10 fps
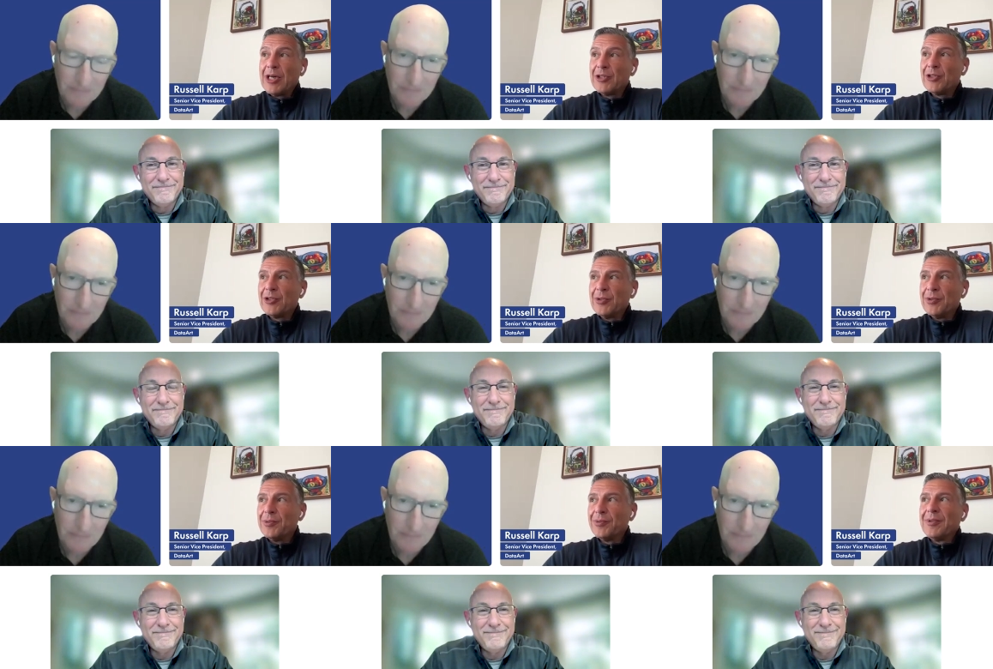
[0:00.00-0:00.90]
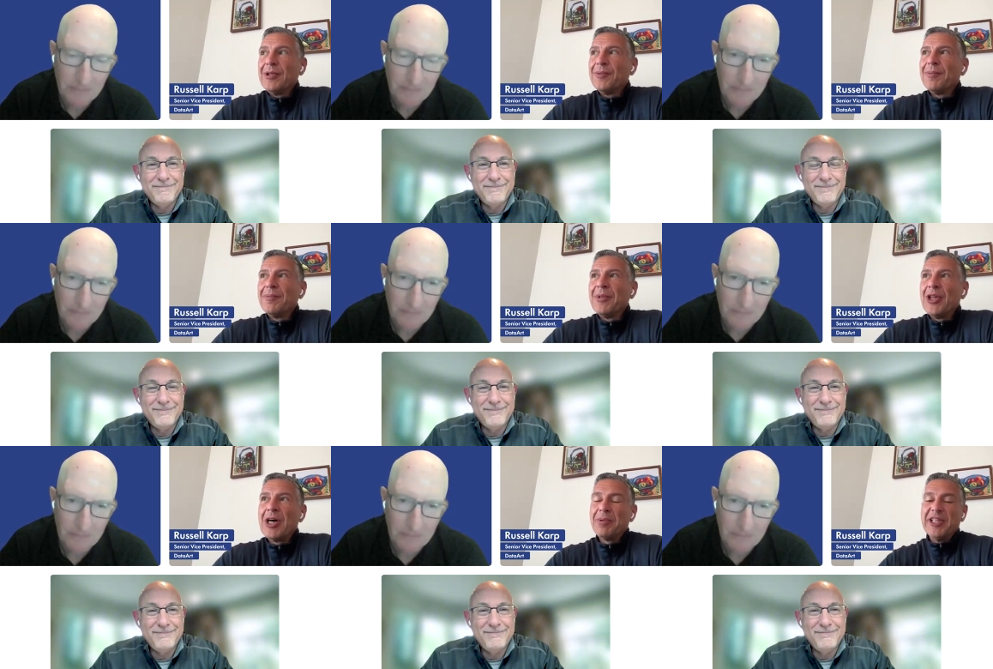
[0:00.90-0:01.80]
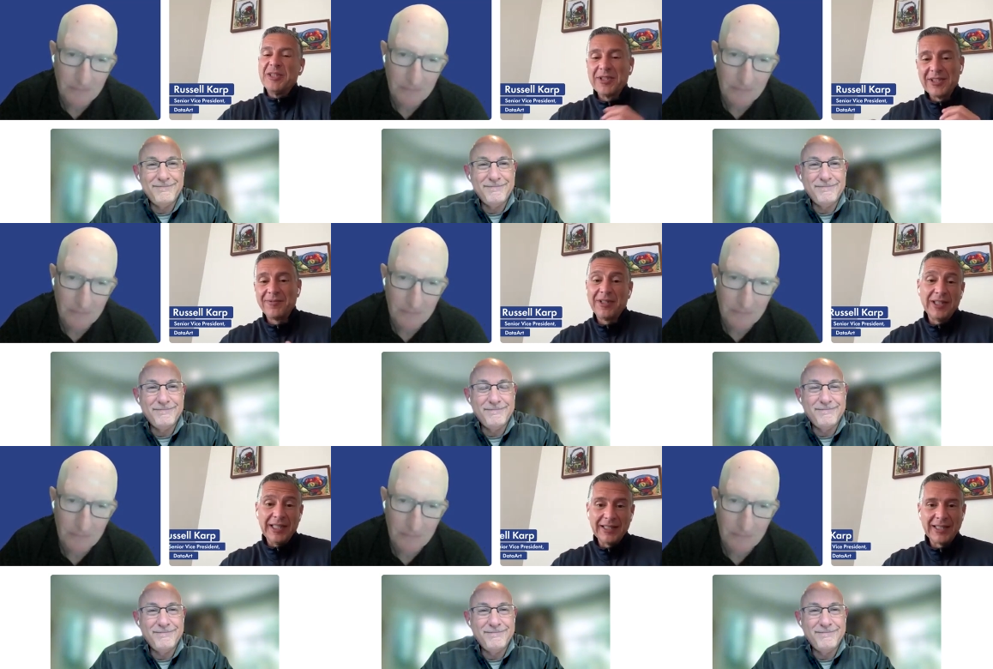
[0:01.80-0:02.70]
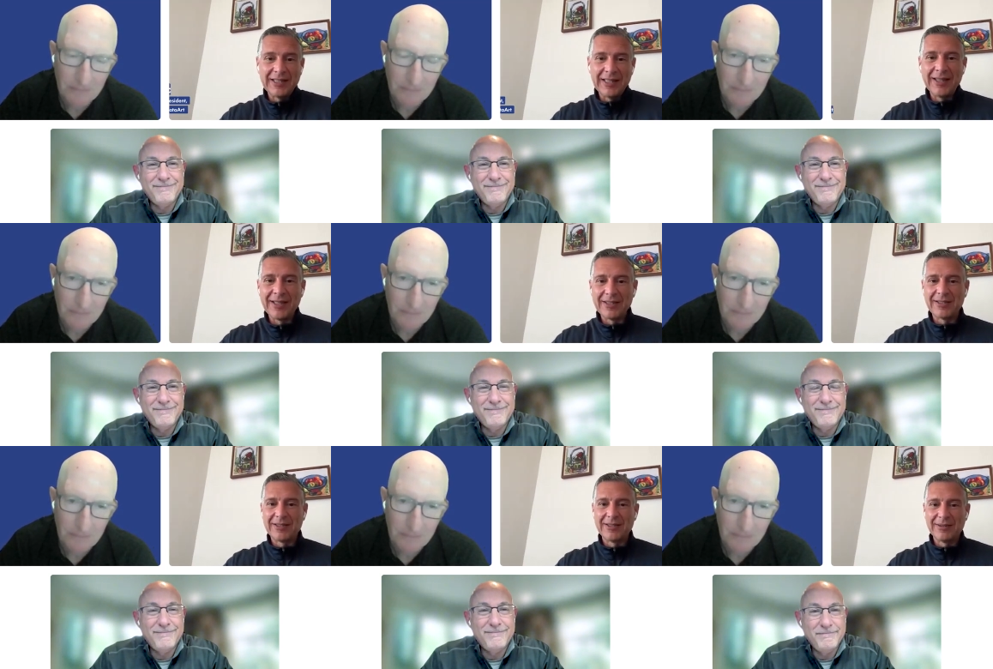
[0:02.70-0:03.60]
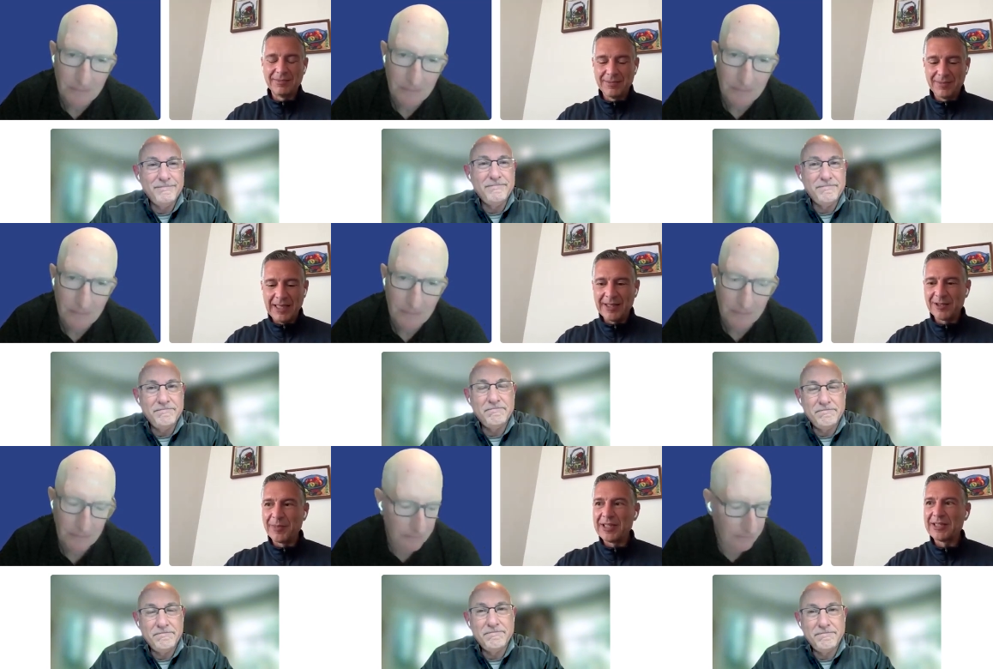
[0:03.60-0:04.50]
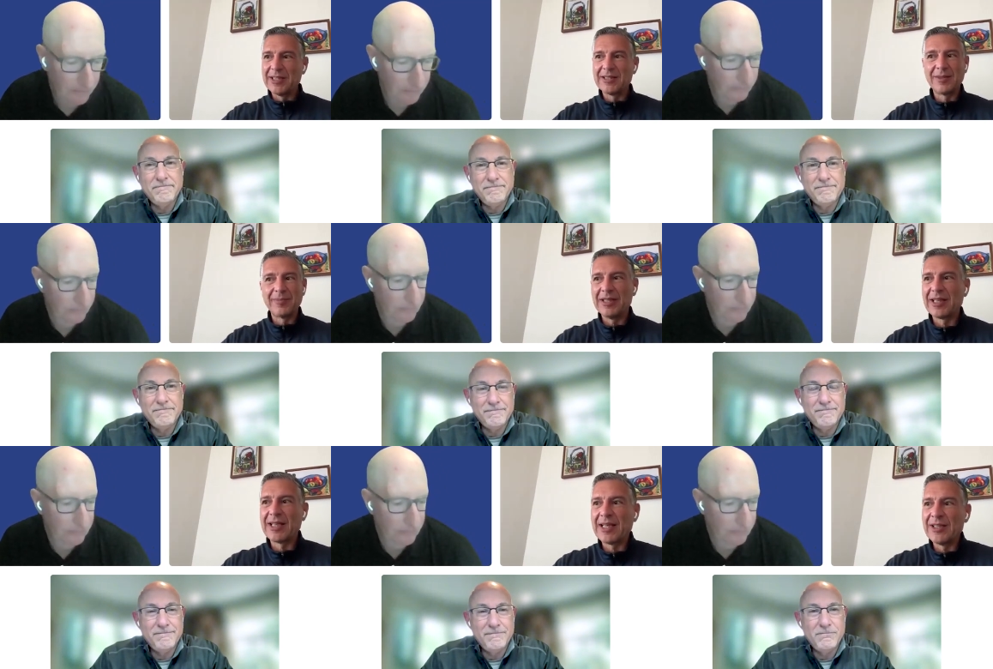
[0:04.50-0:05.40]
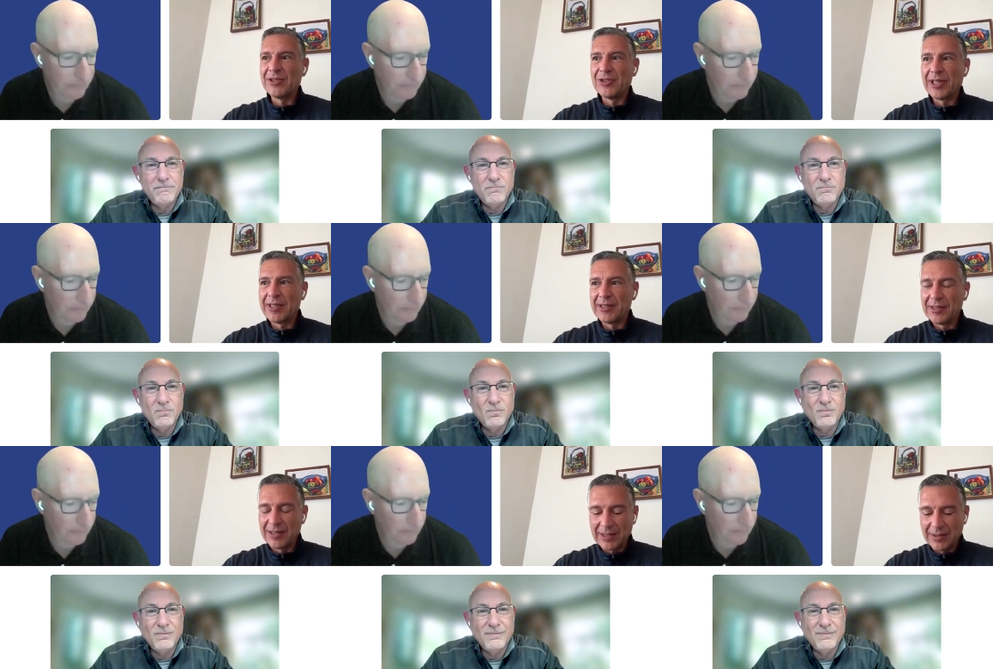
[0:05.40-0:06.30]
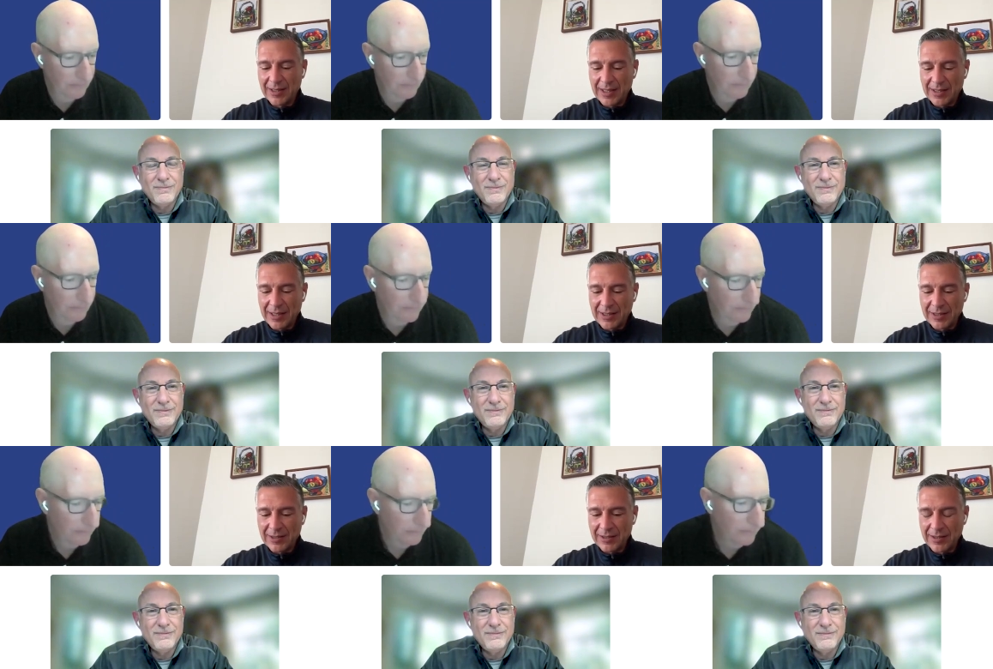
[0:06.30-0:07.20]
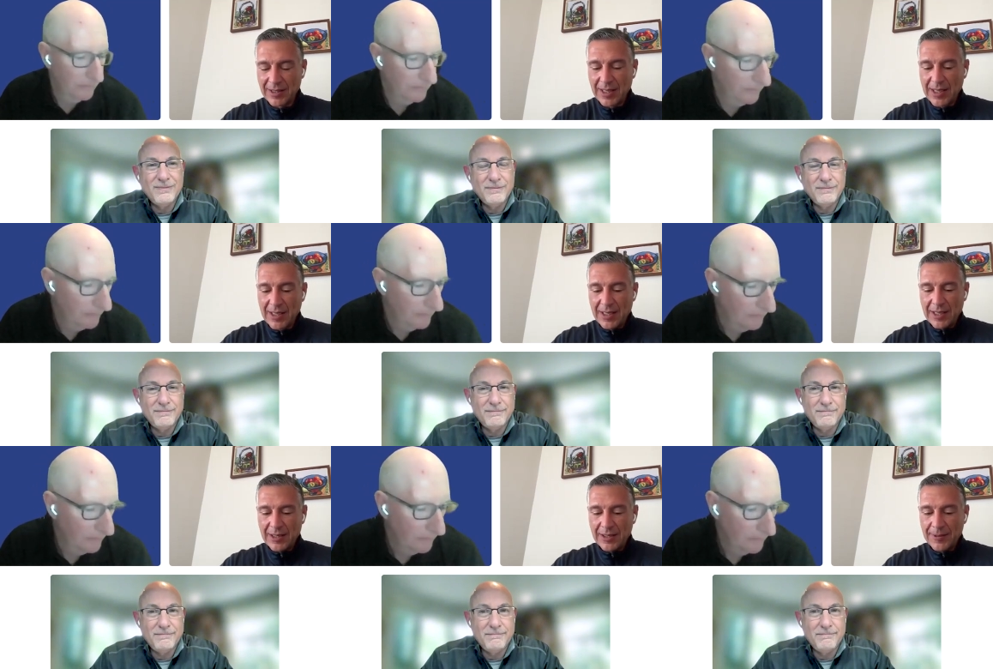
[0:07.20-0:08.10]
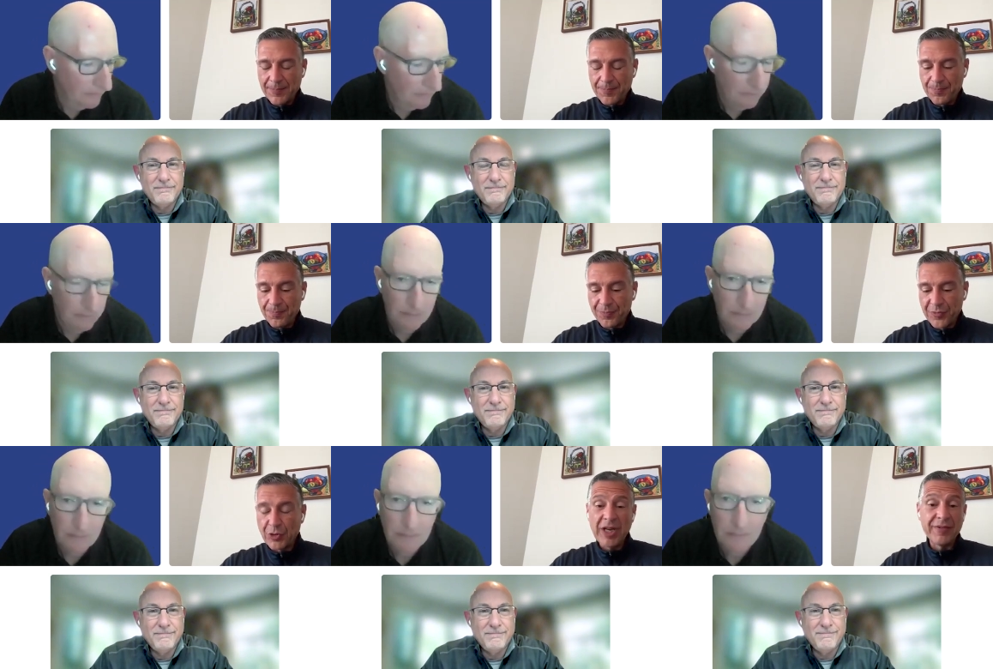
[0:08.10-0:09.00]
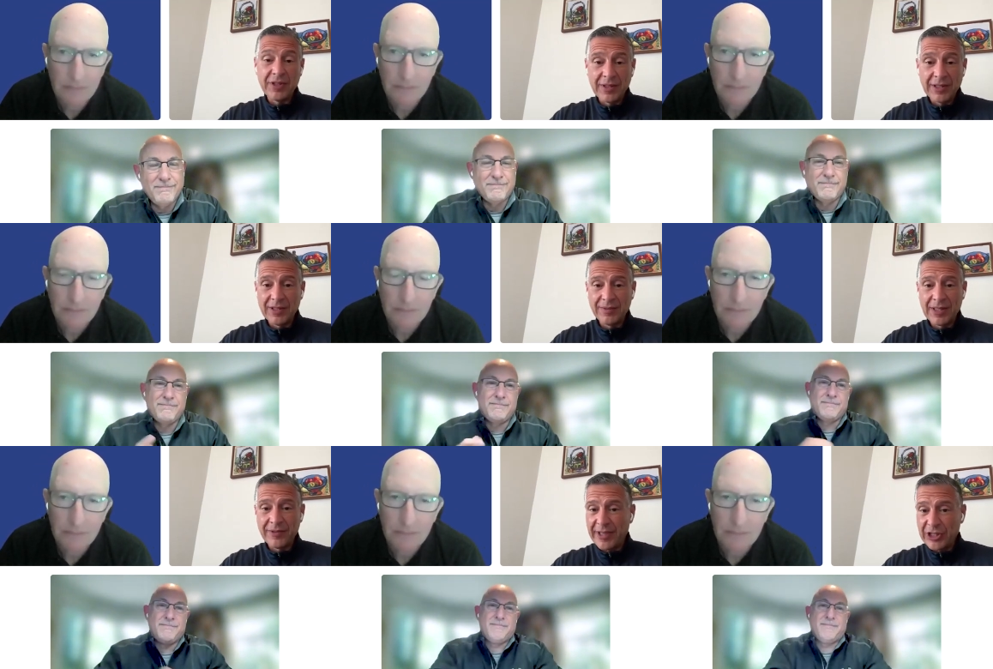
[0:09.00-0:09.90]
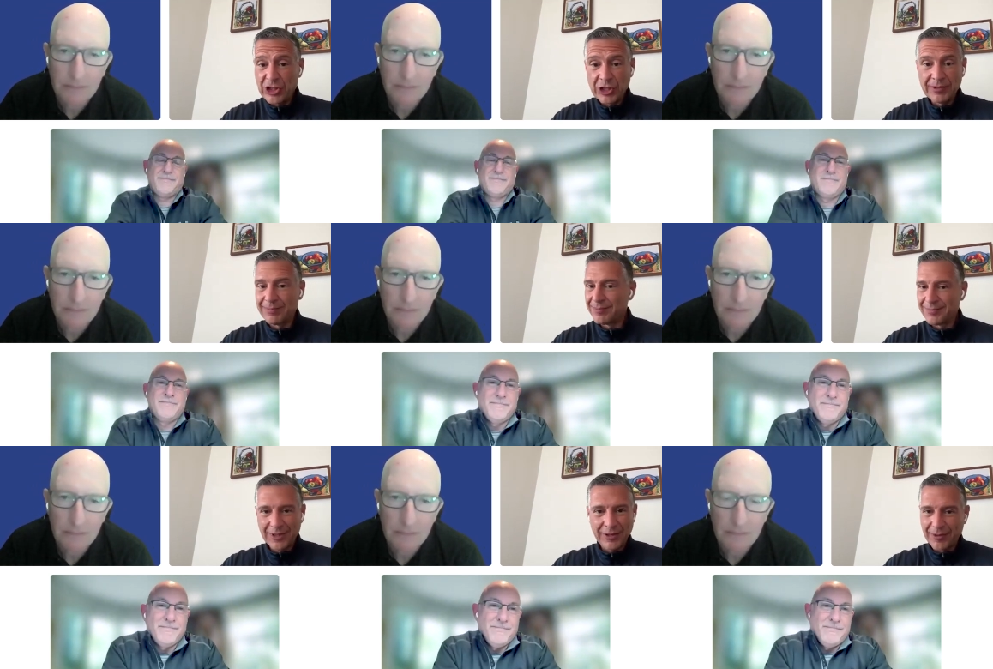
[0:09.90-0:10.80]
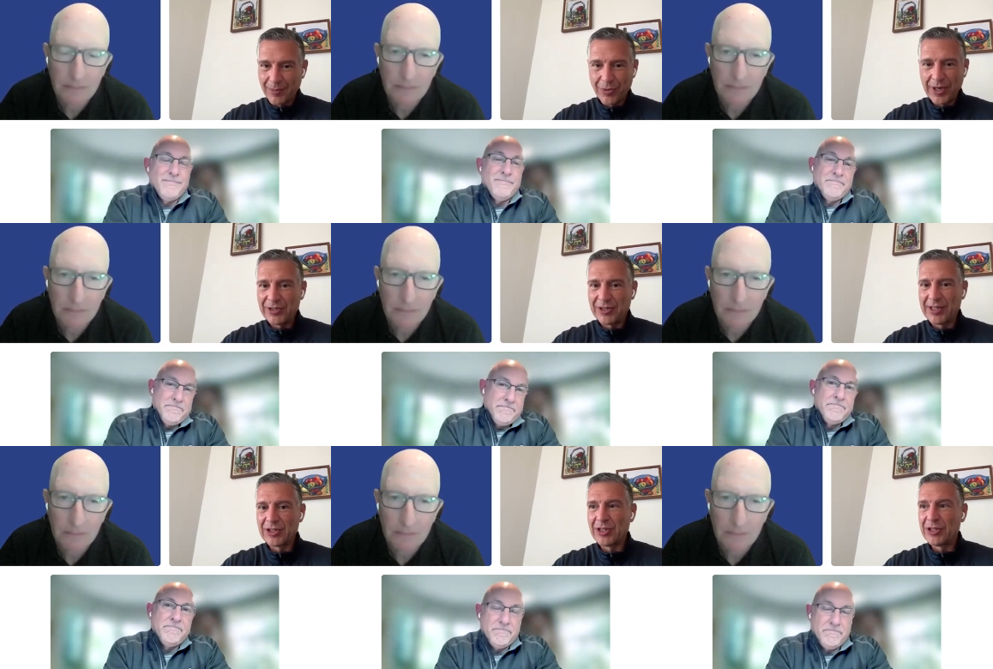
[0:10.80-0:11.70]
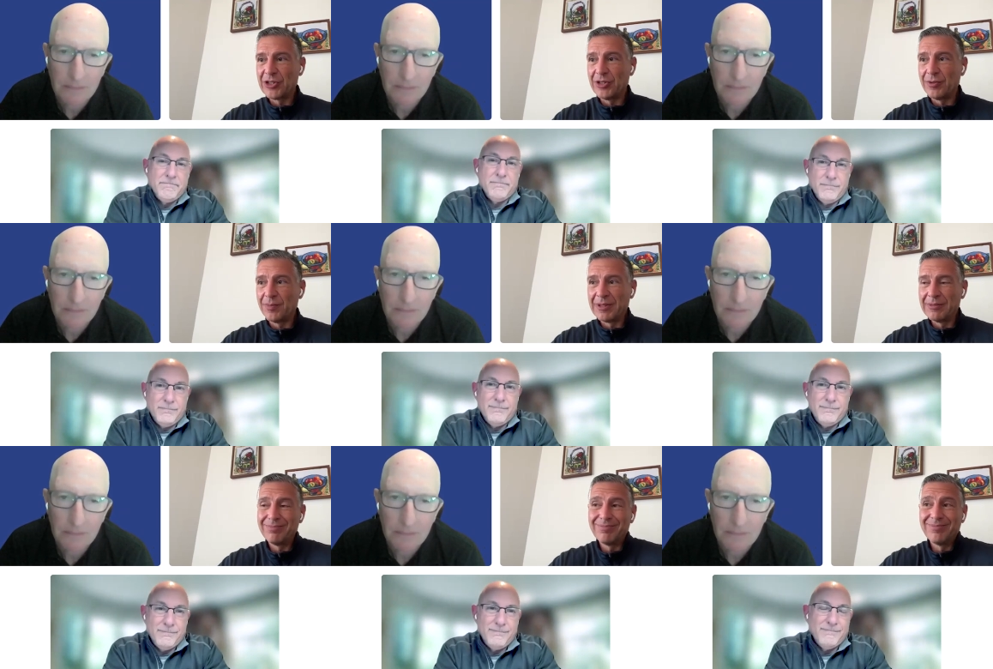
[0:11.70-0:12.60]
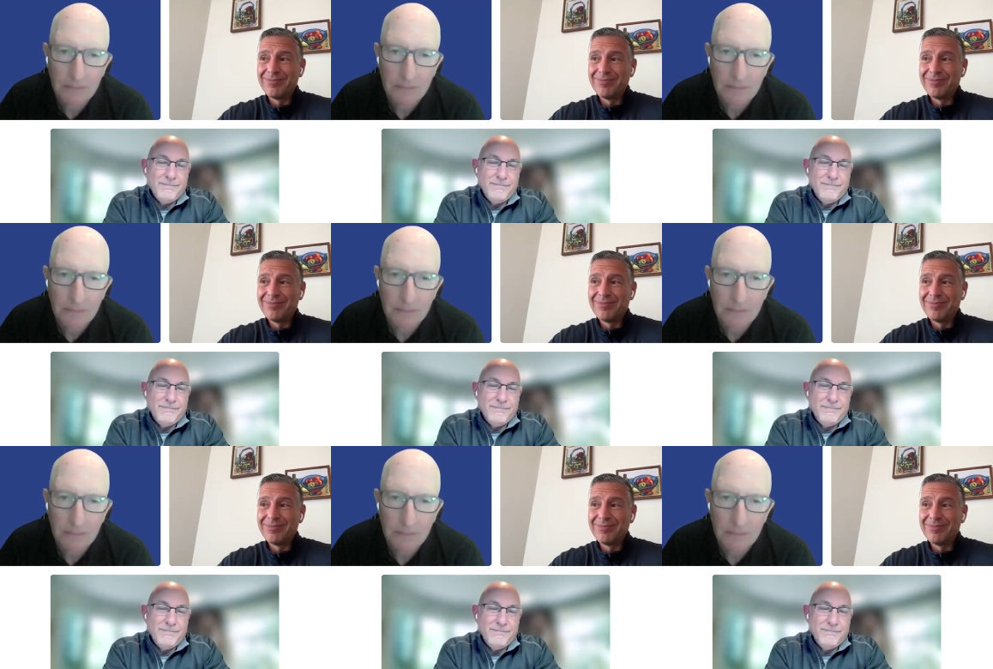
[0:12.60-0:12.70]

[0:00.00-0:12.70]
Speaker 1: regards to monopoly specifically in this business, I mean, like as you said, it doesn't drive innovation. You know, pricing is an issue, but